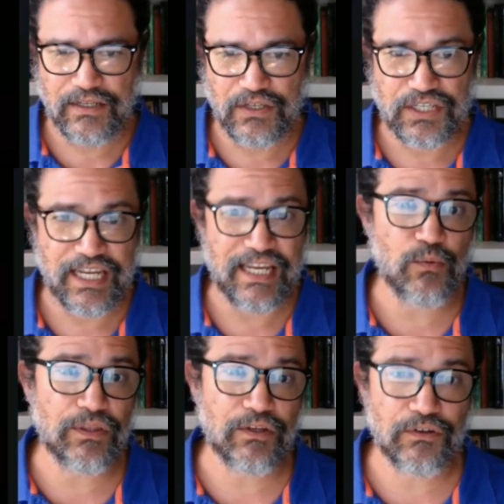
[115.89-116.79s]
seeing
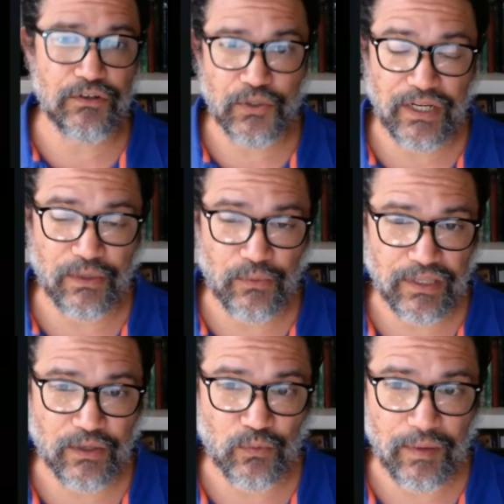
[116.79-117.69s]
what they're doing
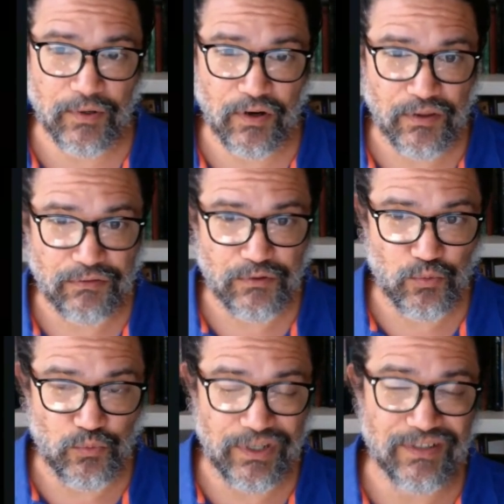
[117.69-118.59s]
within webinar through
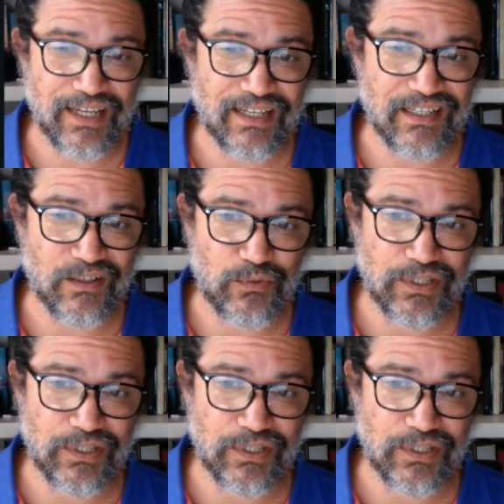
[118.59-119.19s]
real data and real